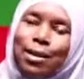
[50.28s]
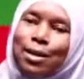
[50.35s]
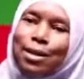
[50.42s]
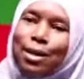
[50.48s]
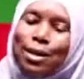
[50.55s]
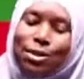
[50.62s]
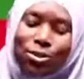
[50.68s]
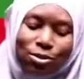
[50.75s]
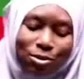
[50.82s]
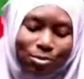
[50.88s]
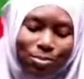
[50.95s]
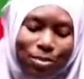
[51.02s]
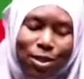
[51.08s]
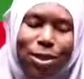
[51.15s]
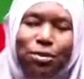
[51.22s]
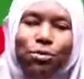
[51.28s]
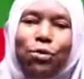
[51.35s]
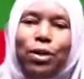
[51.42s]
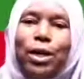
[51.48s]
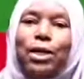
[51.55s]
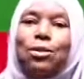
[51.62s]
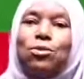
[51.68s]
classrooms
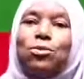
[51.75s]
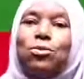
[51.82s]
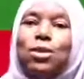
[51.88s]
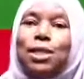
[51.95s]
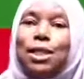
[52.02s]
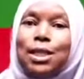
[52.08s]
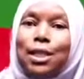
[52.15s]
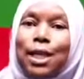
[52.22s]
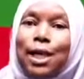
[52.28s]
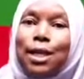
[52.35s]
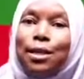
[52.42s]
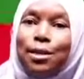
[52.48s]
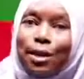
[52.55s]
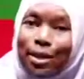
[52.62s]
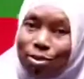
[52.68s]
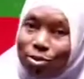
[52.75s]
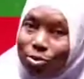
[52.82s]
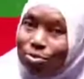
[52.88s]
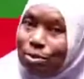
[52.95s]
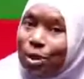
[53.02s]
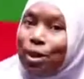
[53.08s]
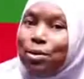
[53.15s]
for us to sit in and
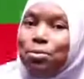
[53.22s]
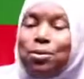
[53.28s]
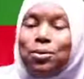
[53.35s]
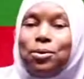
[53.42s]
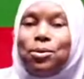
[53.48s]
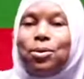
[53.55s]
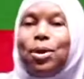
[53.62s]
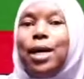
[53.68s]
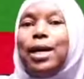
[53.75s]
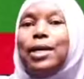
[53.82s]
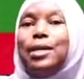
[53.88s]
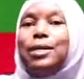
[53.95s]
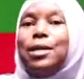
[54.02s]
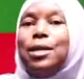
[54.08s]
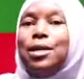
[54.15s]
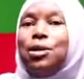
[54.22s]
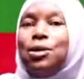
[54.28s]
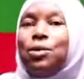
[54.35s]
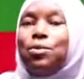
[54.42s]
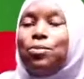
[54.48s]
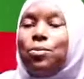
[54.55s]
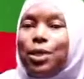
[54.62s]
to be able to learn
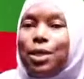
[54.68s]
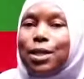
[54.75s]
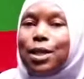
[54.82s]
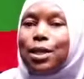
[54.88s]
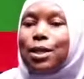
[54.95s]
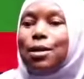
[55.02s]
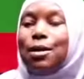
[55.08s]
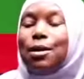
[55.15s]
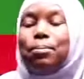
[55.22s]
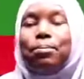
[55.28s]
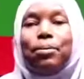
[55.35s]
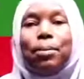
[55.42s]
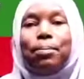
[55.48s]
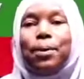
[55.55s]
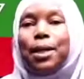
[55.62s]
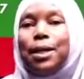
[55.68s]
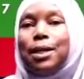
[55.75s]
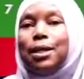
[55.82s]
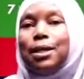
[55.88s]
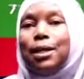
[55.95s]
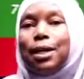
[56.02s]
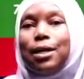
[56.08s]
with
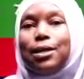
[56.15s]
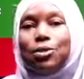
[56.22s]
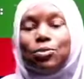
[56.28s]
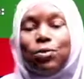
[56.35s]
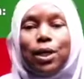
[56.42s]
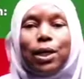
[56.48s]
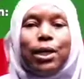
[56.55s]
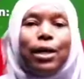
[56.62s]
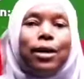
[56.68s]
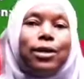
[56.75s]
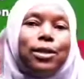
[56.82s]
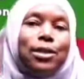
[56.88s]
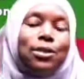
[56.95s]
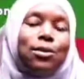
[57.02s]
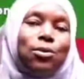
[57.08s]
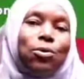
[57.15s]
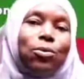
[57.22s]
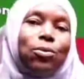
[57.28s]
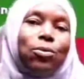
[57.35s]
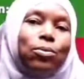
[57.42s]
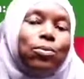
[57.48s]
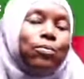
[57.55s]
properly as we are in
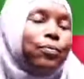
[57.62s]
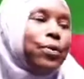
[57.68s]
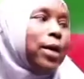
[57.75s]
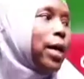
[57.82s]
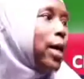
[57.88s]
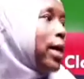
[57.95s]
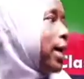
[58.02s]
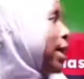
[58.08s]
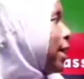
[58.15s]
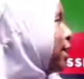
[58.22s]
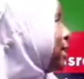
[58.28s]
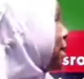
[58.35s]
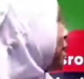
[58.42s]
school. And